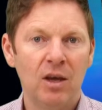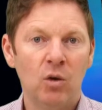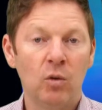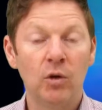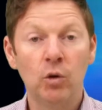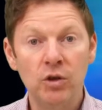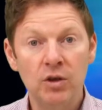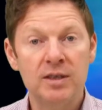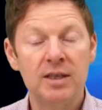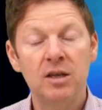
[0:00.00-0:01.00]
Well, the good
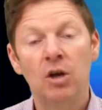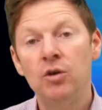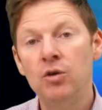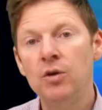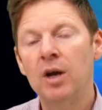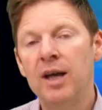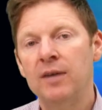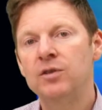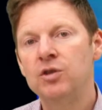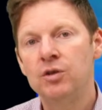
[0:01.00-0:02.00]
news is you don't
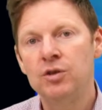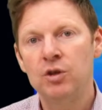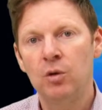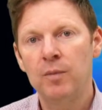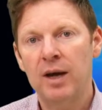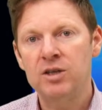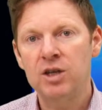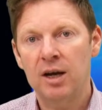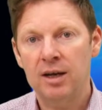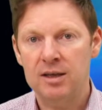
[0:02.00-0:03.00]
have to choose your
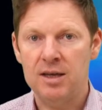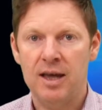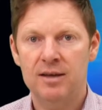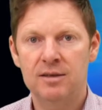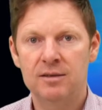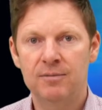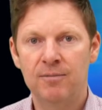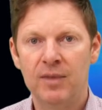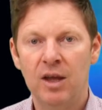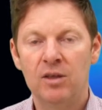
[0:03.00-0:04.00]
major yet.
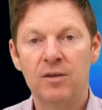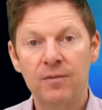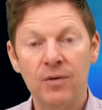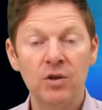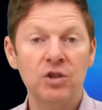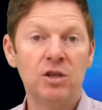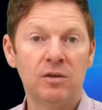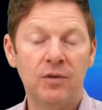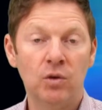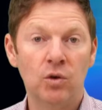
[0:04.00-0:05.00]
The first year
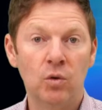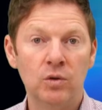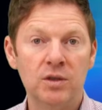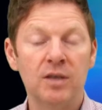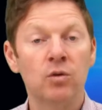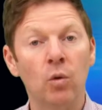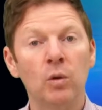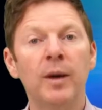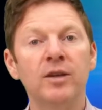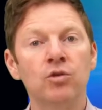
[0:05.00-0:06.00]
of your course is all
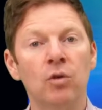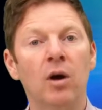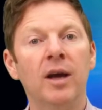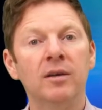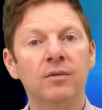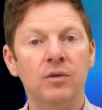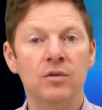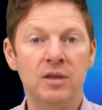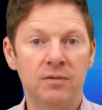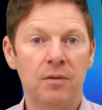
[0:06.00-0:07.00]
about trying a few
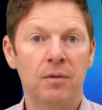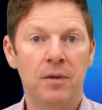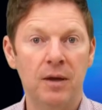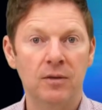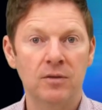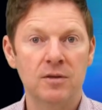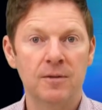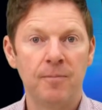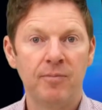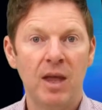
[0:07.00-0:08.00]
different things.
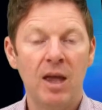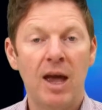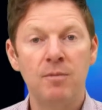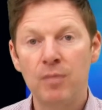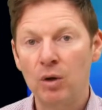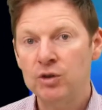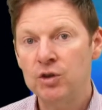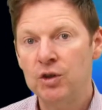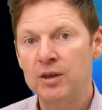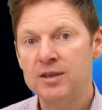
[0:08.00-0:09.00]
And most
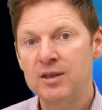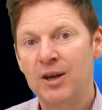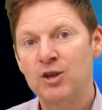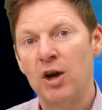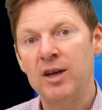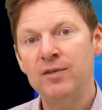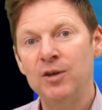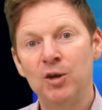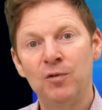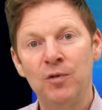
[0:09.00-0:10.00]
students don't even
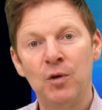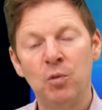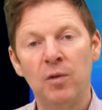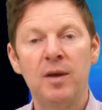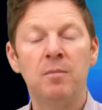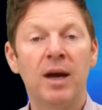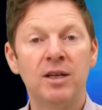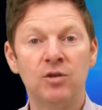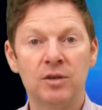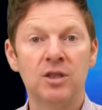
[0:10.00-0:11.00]
confirm what their
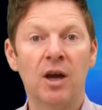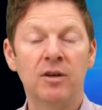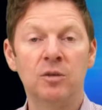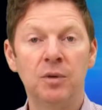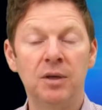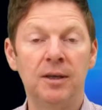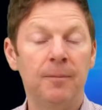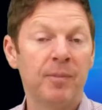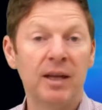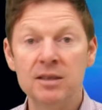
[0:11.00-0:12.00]
major is going to be
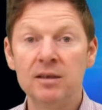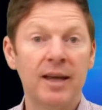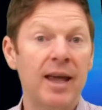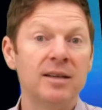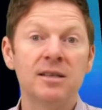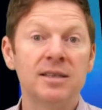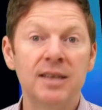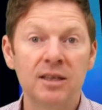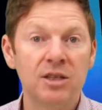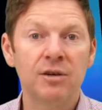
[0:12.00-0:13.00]
until they enter the
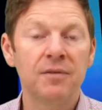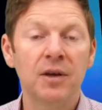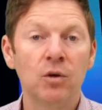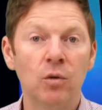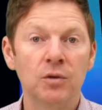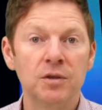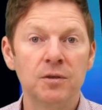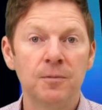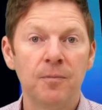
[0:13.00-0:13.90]
second year of their course.